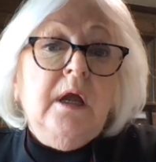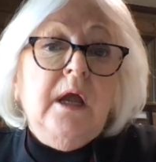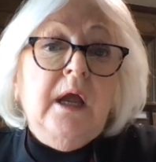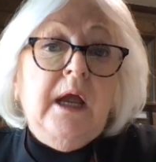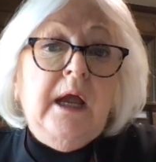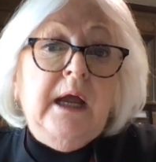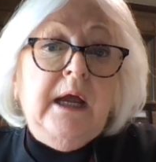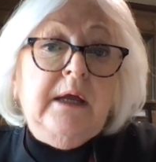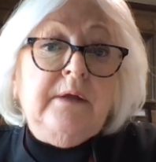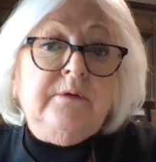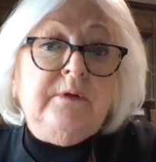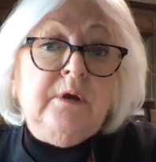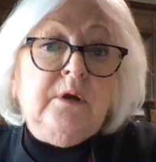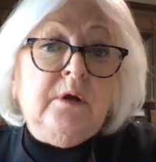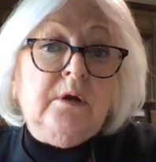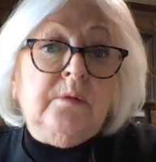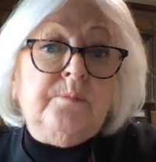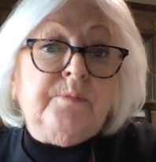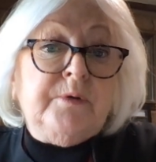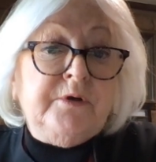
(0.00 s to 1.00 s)
and
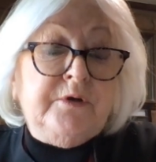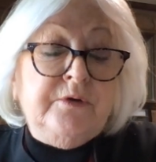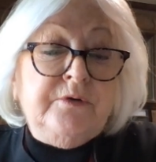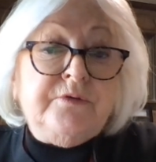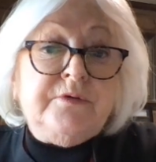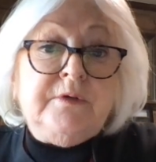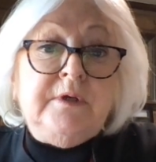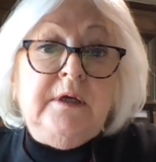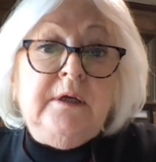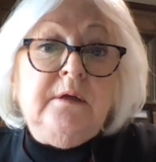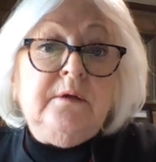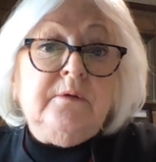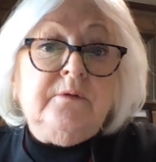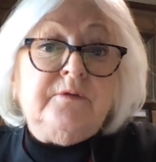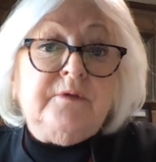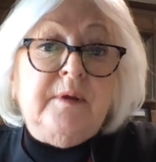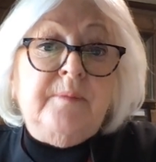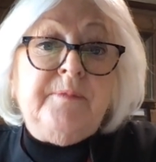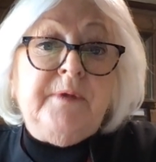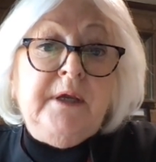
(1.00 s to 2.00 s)
they're producing
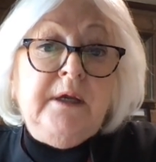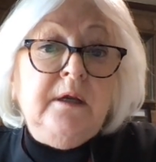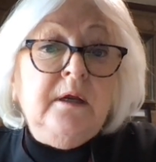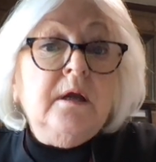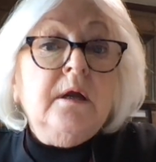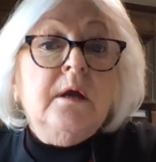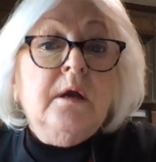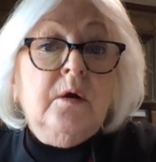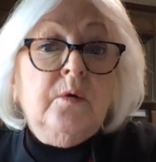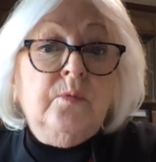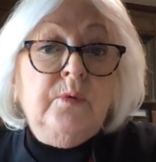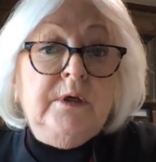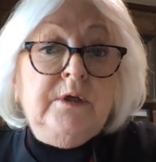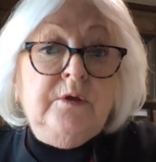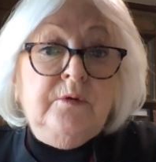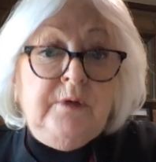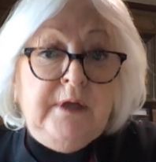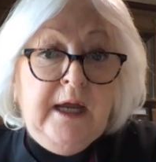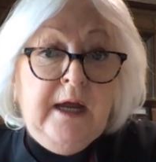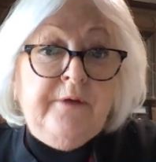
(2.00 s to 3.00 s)
something, we
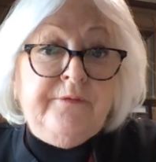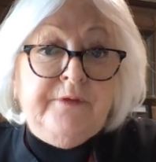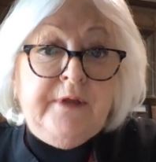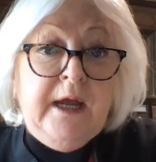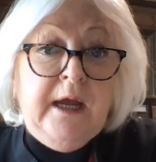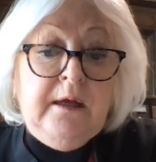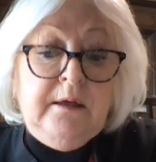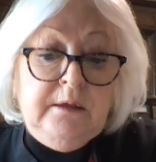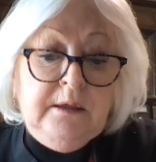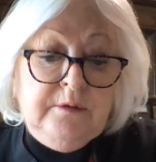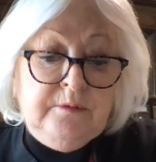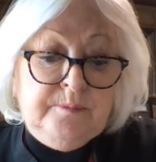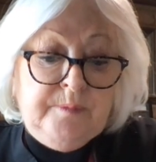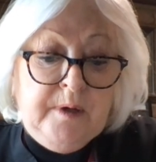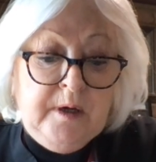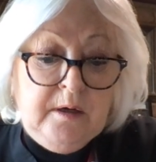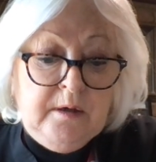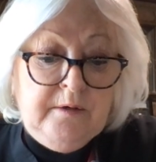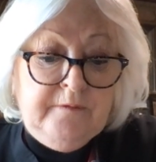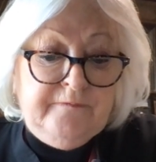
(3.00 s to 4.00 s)
do count that as
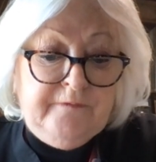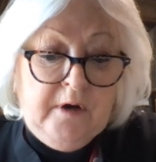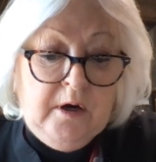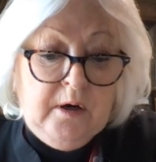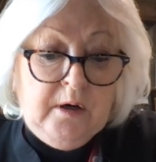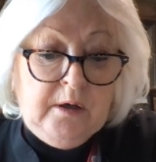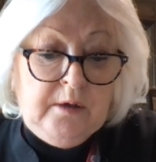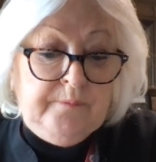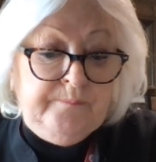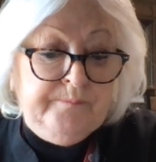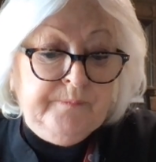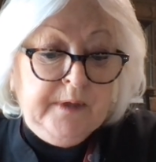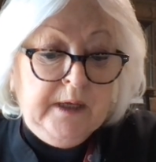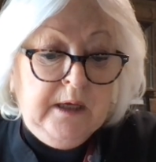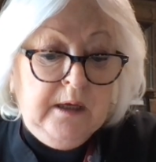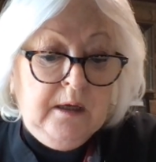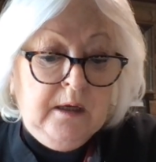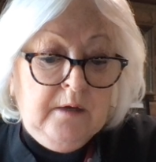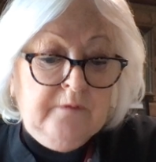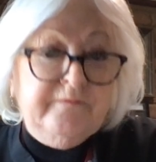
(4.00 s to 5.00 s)
part of our
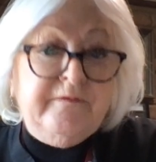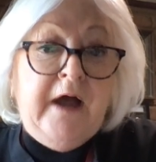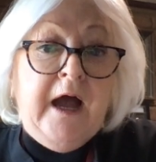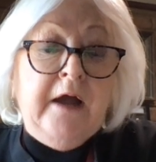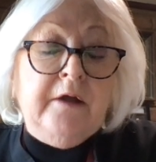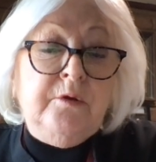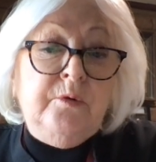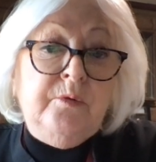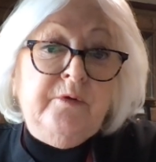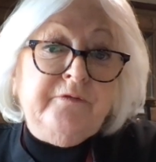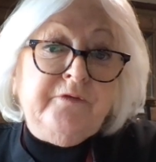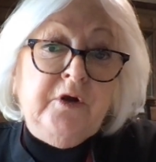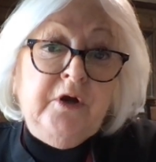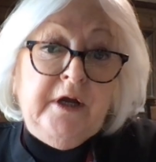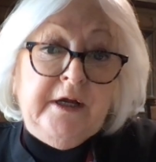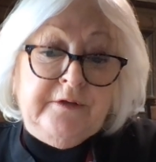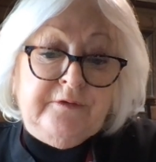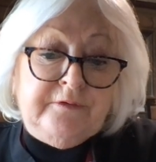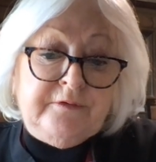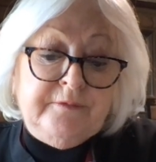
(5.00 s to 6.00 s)
value of
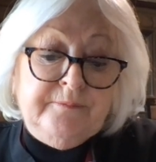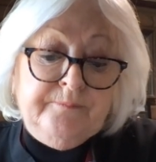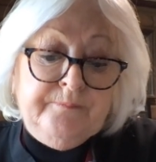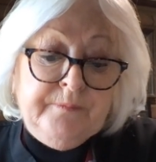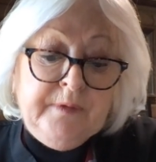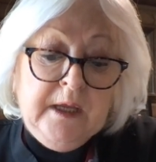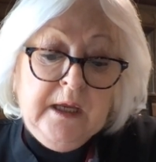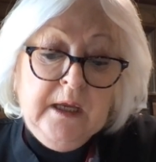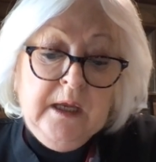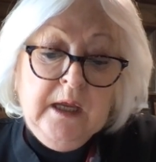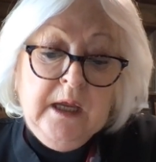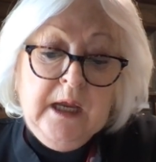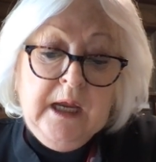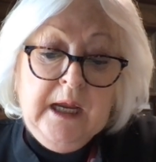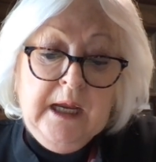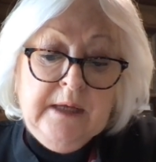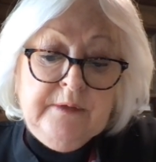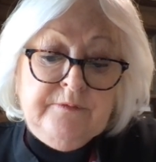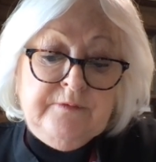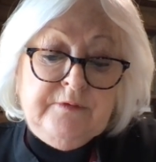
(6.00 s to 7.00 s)
goods.
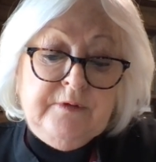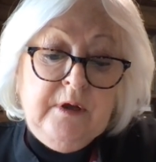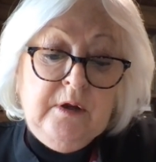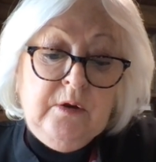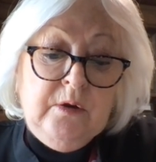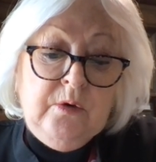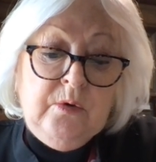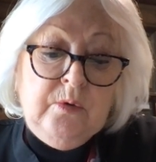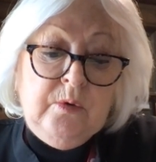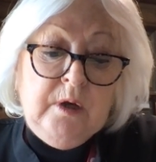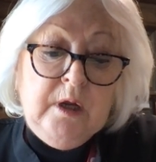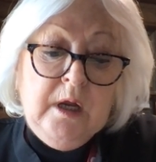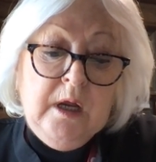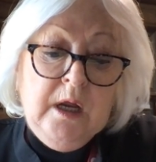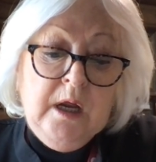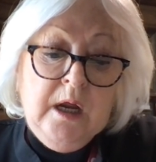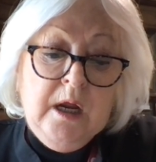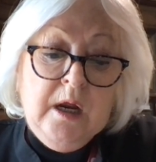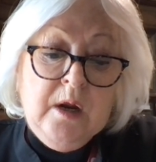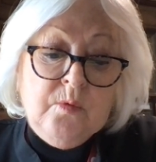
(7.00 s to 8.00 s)
And so
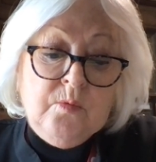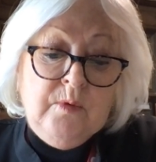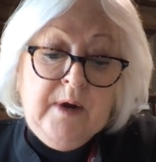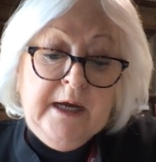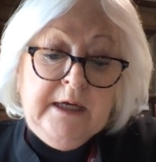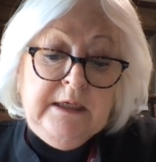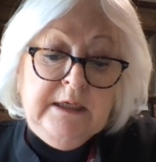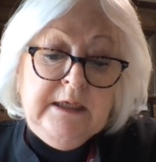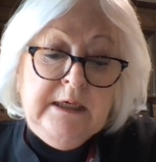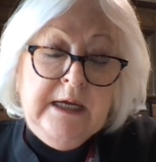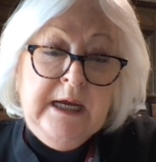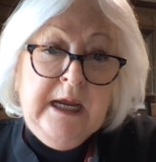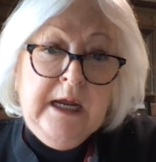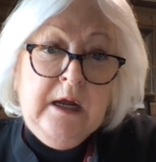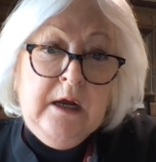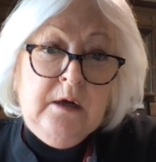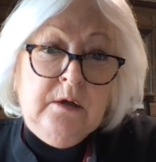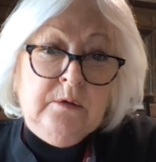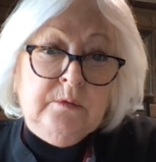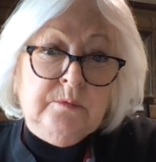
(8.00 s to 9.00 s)
right
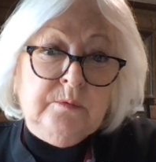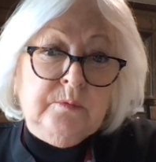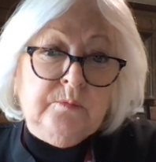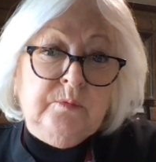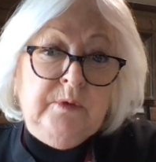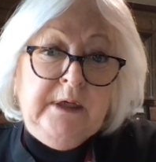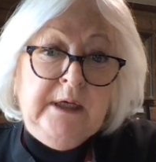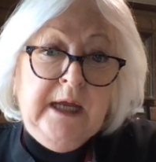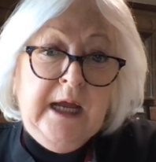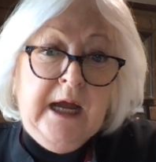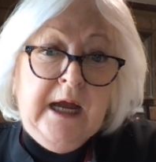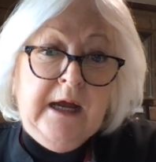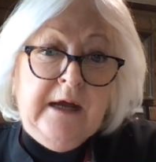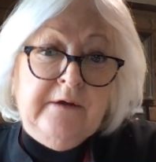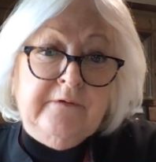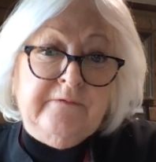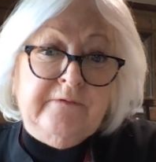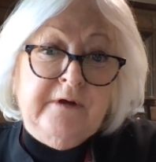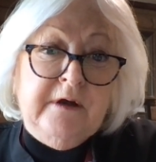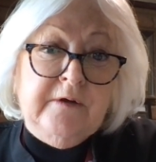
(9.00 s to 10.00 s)
now we
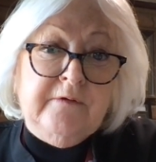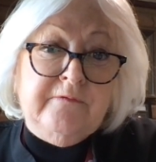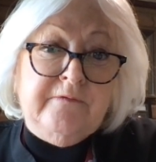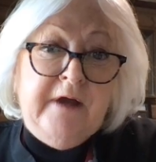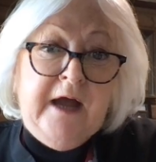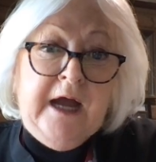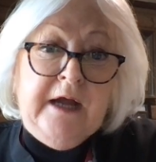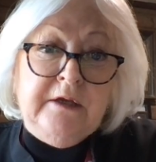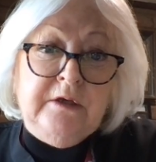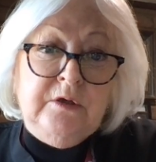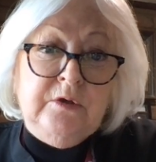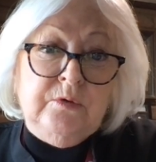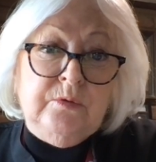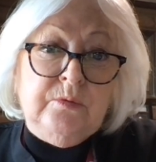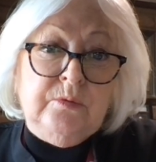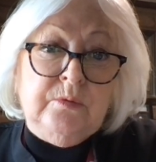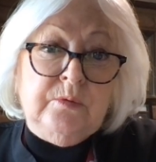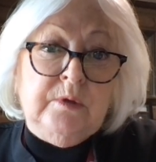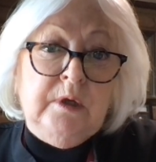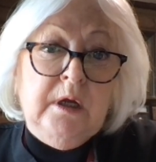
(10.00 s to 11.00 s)
have a
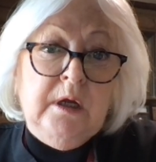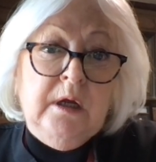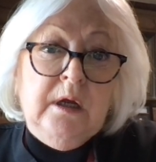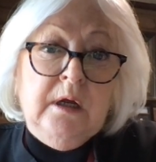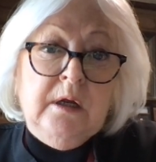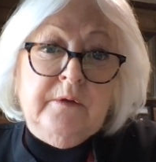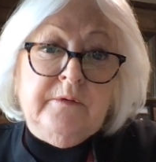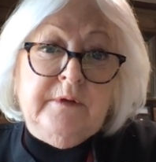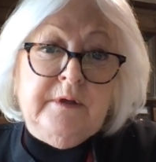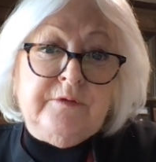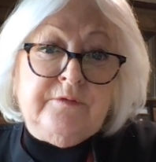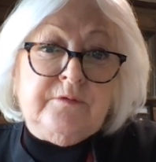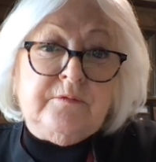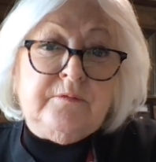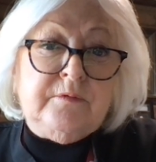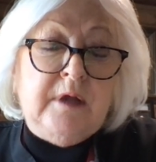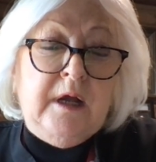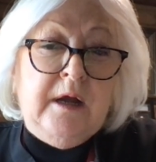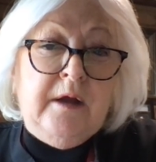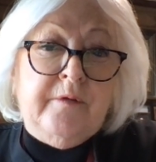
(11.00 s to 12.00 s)
value
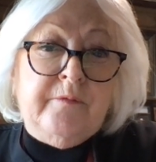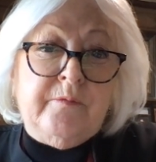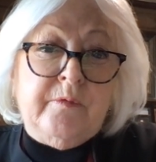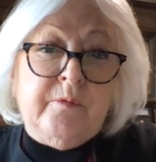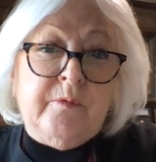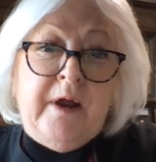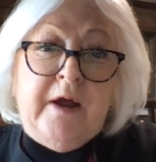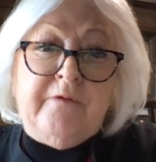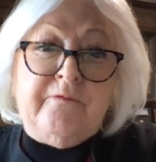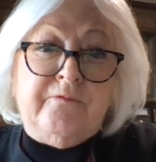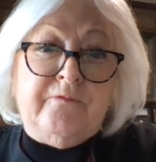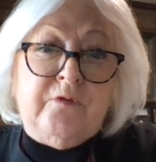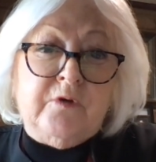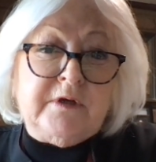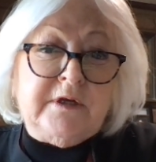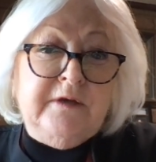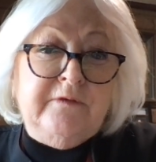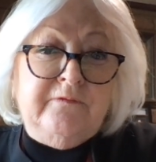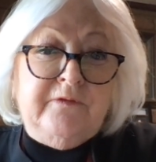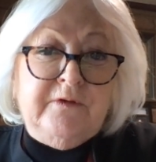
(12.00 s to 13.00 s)
that's around
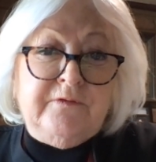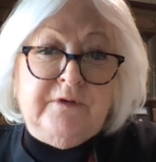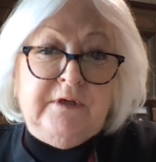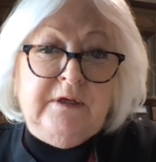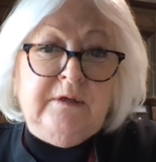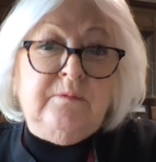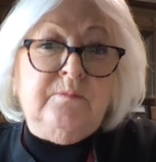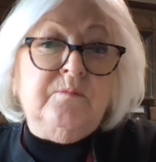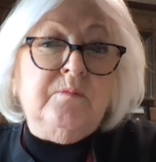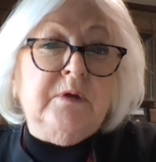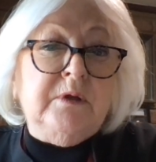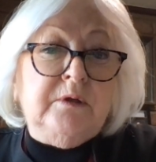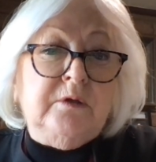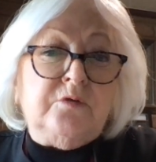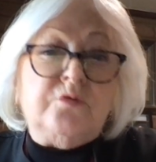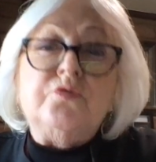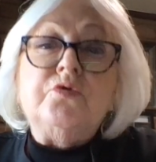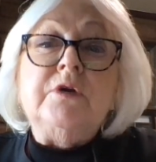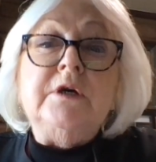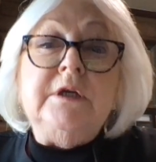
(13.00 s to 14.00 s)
14, 15
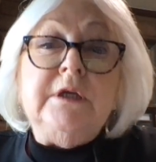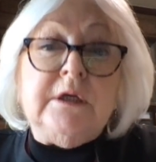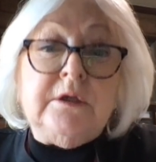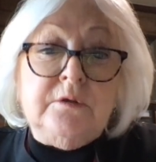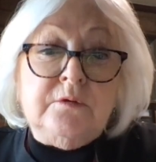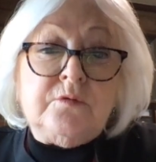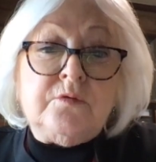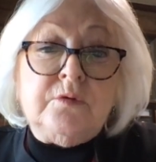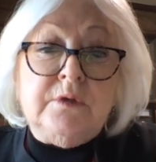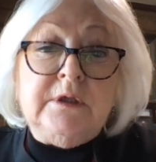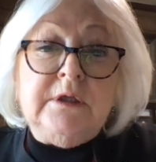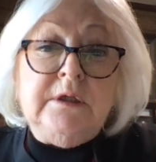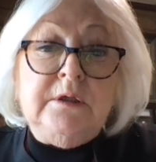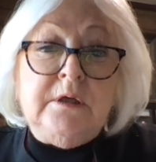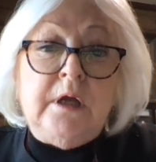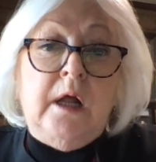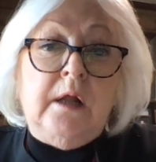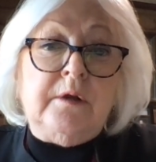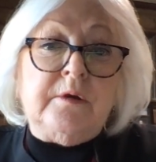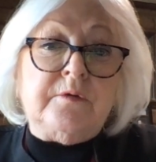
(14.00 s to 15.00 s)

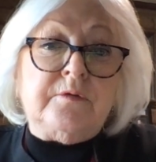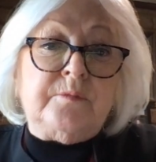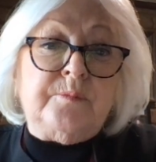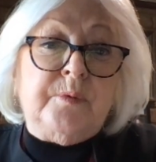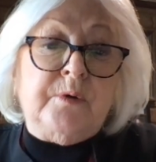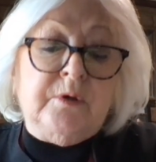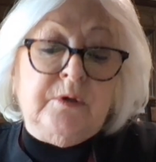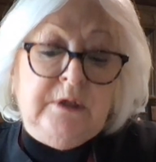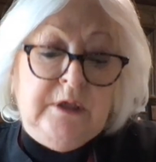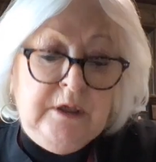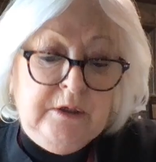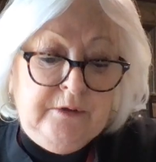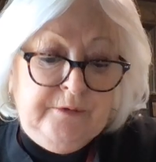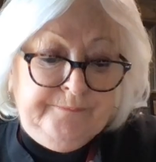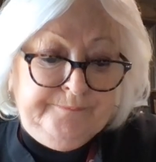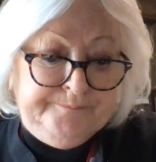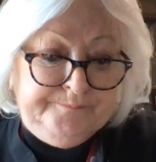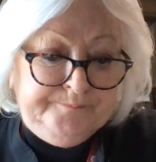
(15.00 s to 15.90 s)
trillion dollars per year.